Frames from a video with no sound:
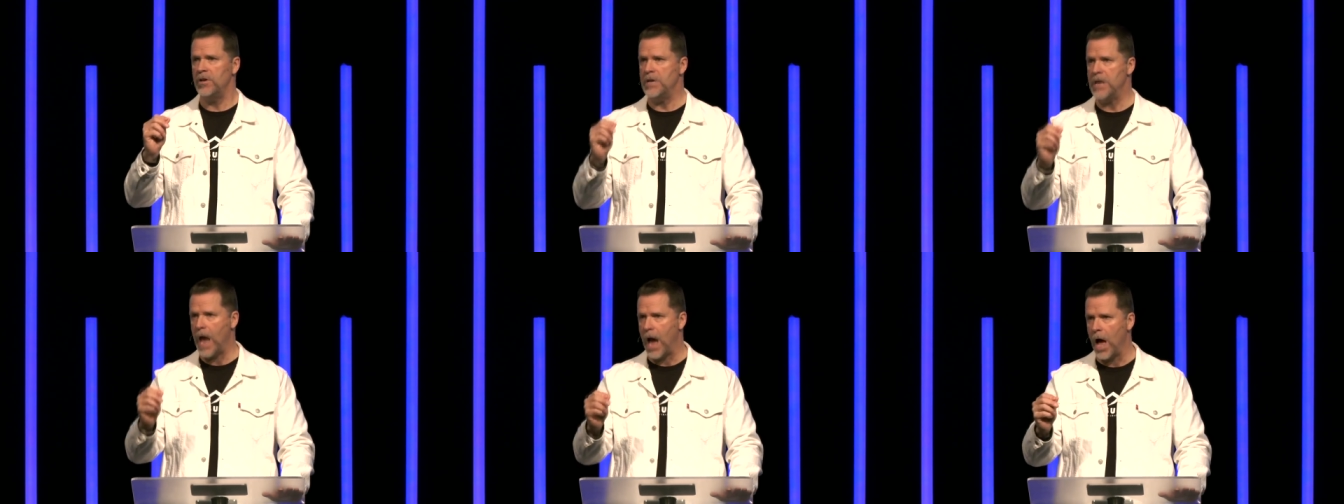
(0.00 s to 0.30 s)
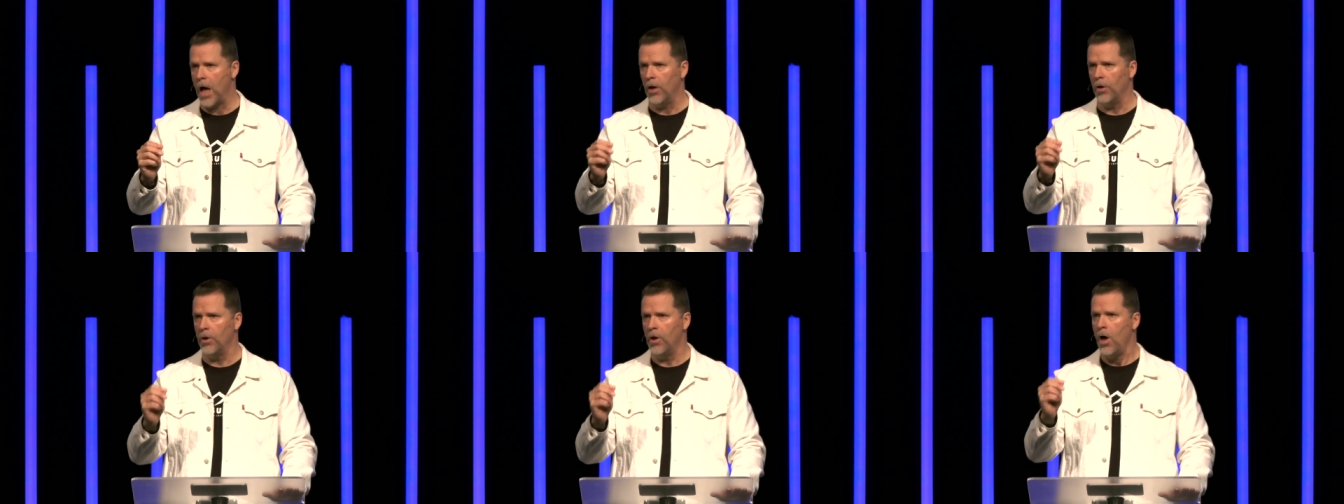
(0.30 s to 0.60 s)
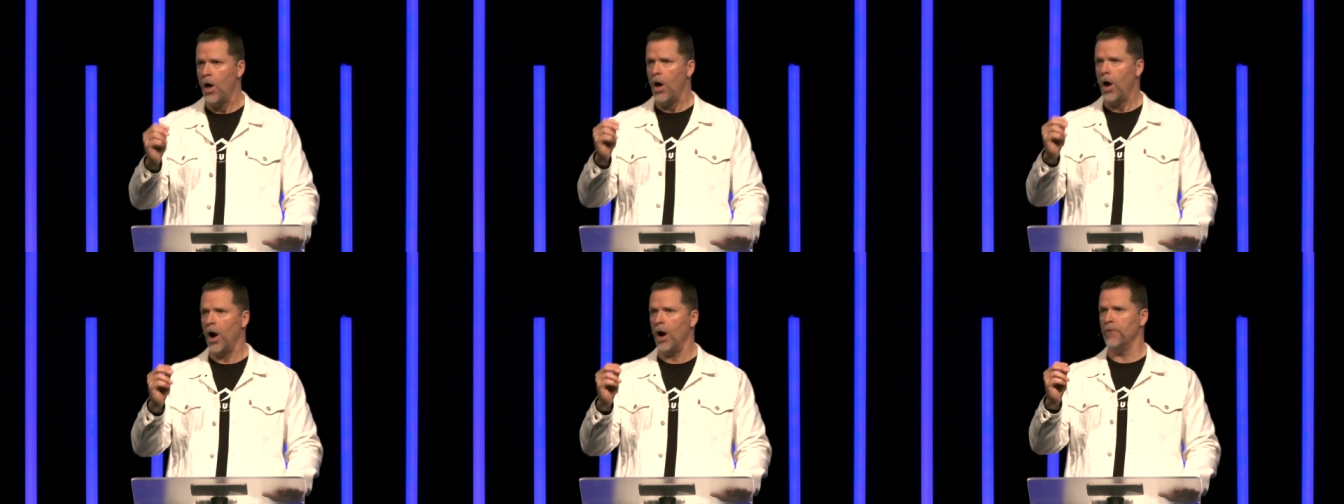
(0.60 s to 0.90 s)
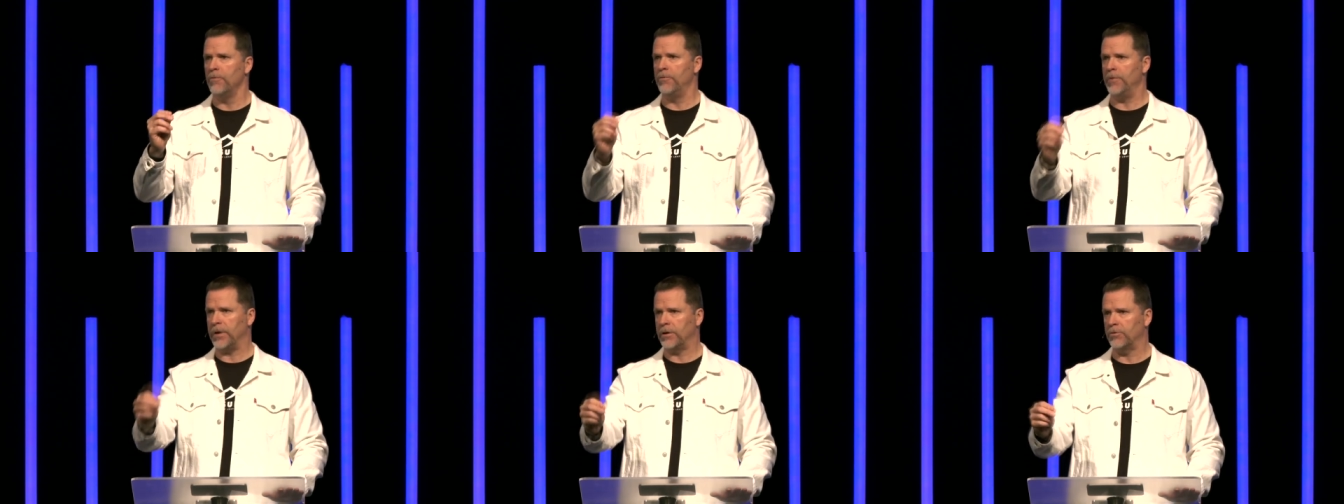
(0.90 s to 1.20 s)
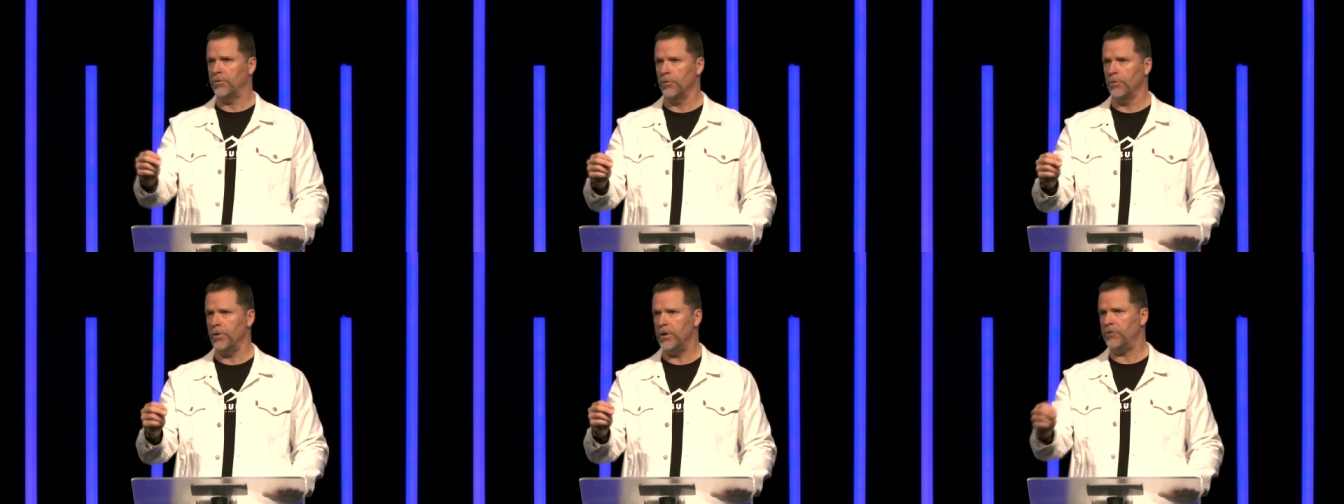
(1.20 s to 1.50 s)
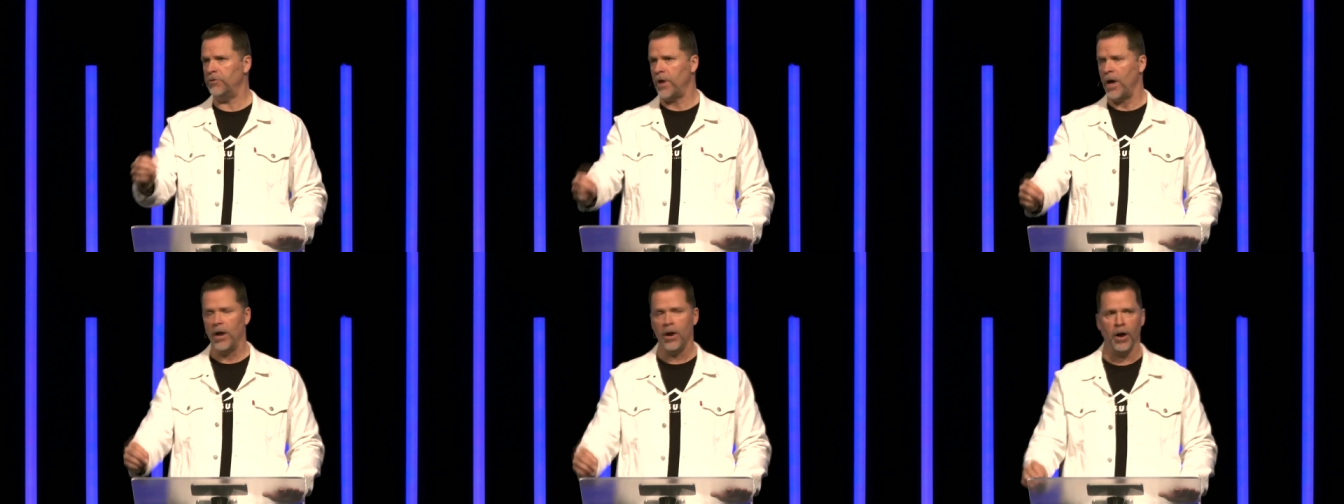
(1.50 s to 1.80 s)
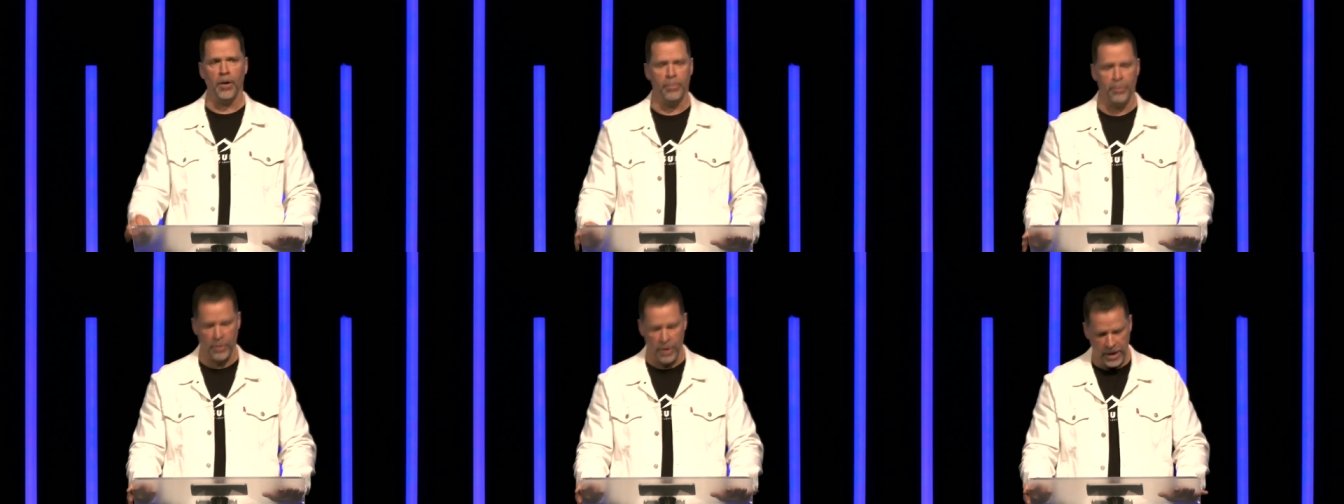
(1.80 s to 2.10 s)
down our victories and
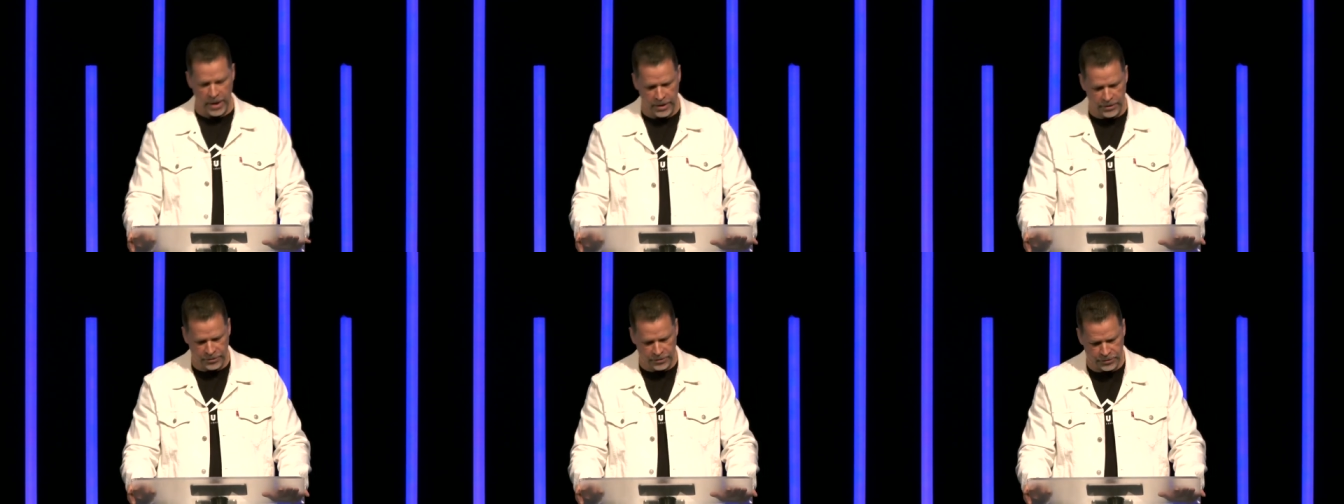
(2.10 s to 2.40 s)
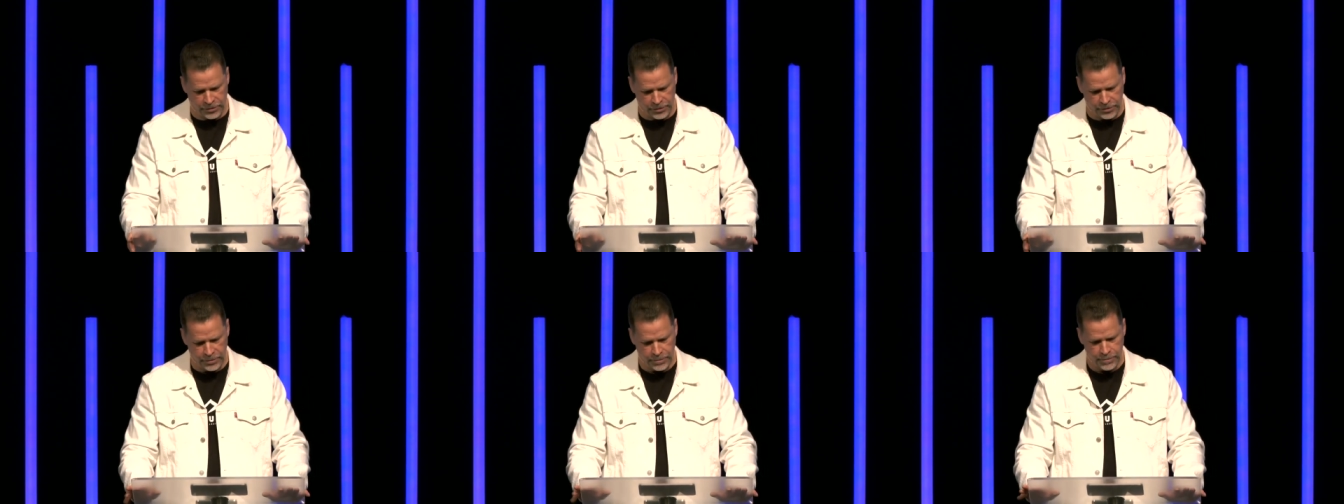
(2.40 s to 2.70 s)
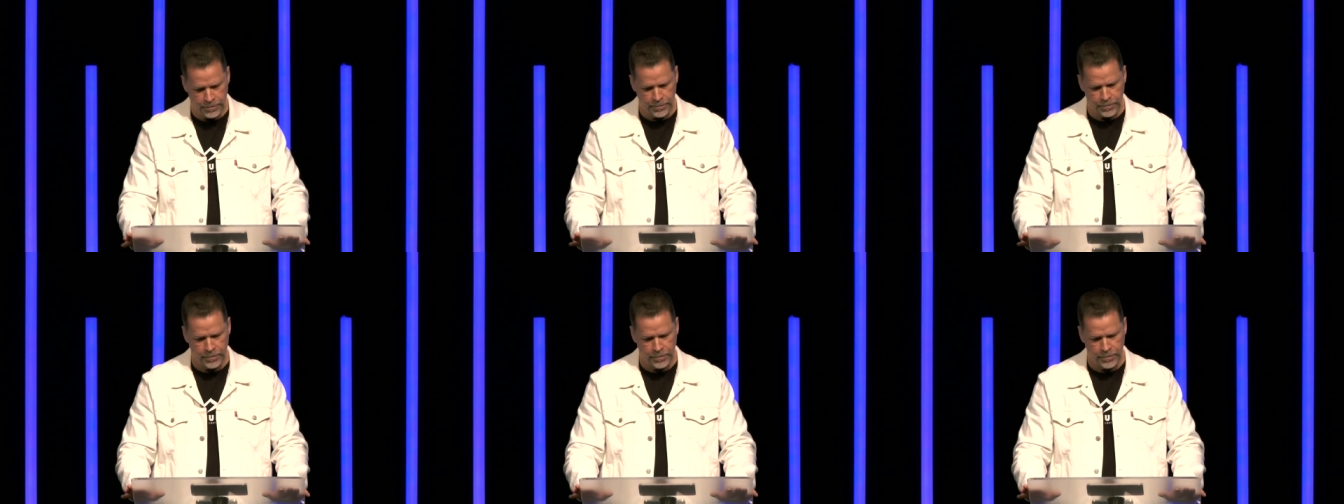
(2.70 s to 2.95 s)
our praise.